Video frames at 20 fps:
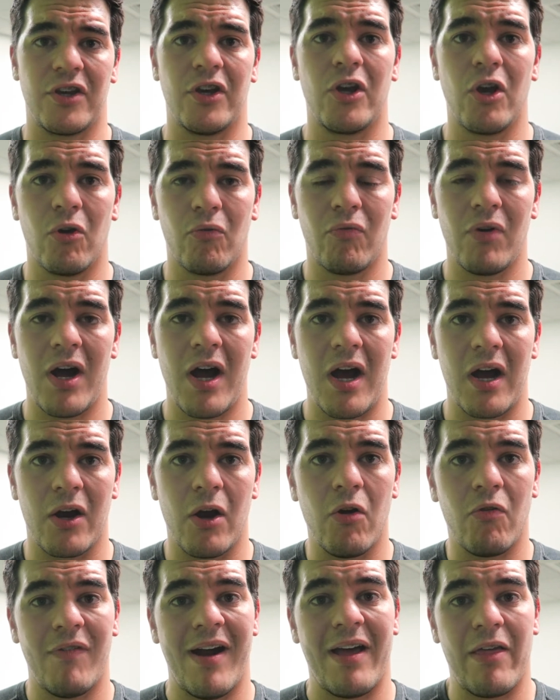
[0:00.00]
could go
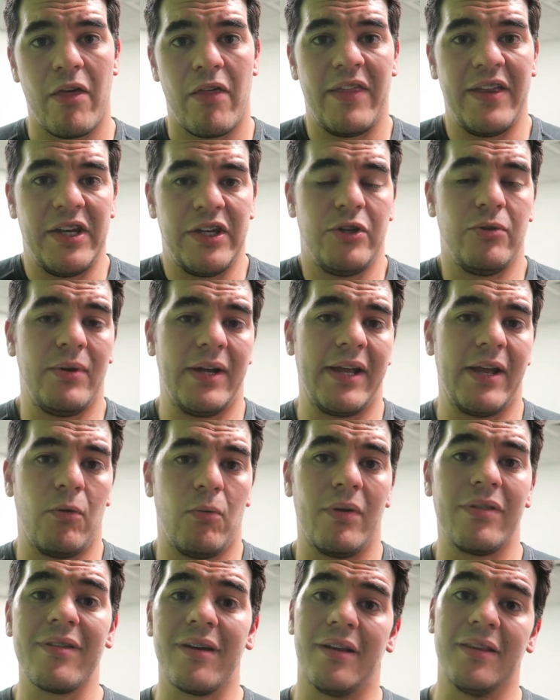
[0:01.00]
wrong rather than doing it
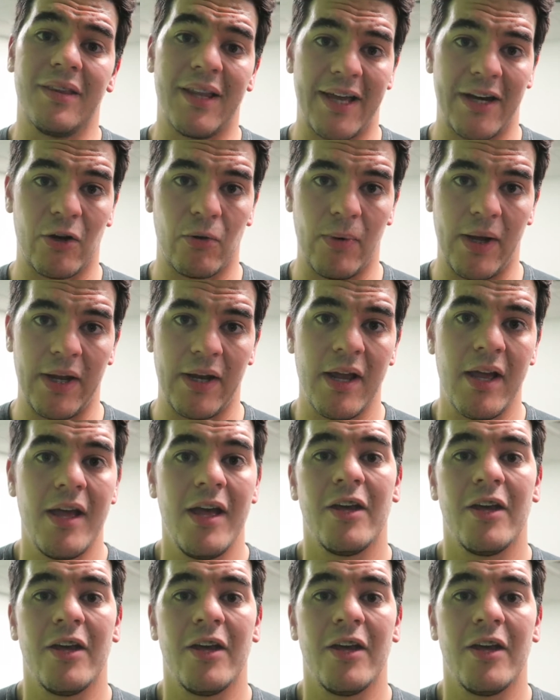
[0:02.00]
with a lighter weight.